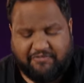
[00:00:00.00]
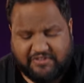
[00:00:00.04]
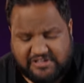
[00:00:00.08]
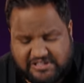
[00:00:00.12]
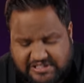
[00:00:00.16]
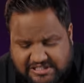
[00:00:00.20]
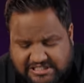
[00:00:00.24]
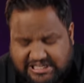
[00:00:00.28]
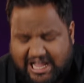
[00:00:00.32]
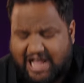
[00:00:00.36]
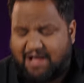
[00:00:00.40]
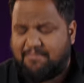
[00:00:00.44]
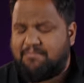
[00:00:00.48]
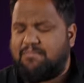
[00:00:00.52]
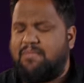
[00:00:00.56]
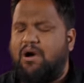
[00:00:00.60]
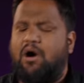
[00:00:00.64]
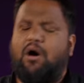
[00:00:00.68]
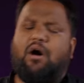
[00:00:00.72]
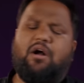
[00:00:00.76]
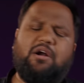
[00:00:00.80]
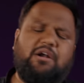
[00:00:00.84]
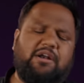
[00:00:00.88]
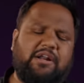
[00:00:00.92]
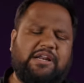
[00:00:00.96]
for some
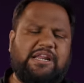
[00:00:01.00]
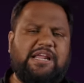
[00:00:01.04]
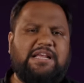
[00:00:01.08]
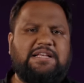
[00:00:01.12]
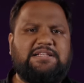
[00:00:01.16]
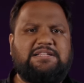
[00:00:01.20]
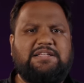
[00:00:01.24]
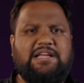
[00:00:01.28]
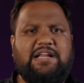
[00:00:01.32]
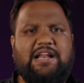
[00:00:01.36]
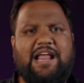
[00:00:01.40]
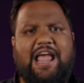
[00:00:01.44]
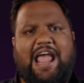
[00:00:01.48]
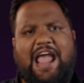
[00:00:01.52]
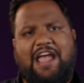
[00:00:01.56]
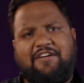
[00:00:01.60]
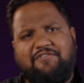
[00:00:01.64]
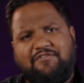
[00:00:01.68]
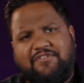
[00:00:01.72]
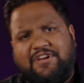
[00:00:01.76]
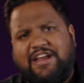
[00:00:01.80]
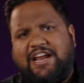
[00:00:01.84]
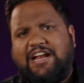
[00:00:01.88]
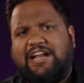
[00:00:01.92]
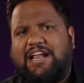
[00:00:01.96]
odd reason,
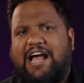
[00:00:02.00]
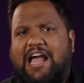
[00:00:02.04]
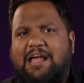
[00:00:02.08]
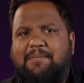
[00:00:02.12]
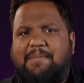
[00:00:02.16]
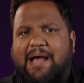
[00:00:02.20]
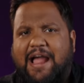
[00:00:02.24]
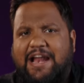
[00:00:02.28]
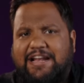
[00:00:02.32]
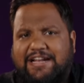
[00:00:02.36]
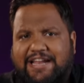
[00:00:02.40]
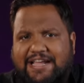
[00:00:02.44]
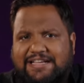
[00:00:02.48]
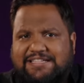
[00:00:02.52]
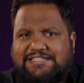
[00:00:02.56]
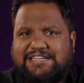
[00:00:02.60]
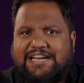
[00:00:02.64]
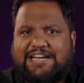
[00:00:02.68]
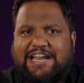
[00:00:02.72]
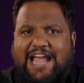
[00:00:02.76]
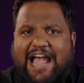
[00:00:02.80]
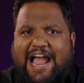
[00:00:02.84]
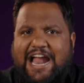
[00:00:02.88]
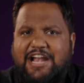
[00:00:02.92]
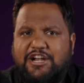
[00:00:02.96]
every time I
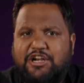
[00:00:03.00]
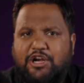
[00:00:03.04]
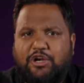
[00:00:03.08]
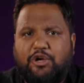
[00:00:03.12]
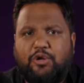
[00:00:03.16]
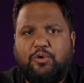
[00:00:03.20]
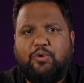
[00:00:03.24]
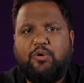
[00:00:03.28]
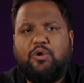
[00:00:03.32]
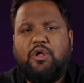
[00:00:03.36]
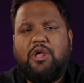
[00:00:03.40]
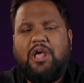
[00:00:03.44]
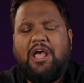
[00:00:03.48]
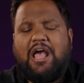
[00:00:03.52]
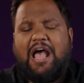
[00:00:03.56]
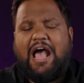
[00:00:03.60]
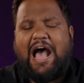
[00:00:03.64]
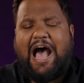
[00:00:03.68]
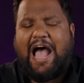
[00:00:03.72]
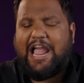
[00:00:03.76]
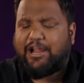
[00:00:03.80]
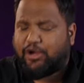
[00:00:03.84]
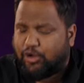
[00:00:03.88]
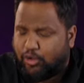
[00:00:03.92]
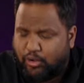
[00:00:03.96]
tested Antutu,
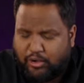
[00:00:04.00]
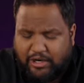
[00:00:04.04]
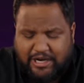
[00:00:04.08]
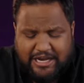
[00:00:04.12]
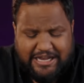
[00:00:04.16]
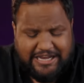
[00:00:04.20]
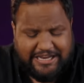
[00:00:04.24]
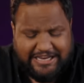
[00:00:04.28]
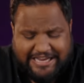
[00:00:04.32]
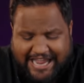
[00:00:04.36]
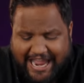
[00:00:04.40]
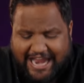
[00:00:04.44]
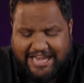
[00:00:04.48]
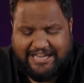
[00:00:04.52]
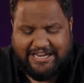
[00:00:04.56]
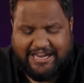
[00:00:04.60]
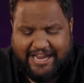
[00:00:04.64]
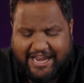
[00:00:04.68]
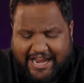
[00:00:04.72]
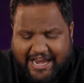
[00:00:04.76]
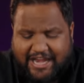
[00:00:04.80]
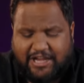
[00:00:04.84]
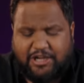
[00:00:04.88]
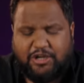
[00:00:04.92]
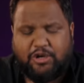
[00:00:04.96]
I couldn't get
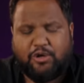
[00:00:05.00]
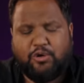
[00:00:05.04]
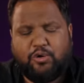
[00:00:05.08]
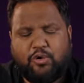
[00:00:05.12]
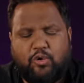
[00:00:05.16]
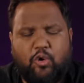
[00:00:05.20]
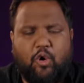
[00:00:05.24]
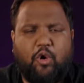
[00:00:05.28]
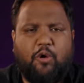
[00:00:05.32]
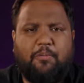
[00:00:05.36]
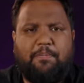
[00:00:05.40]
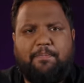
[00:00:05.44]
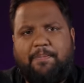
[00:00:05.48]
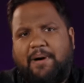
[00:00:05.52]
it to go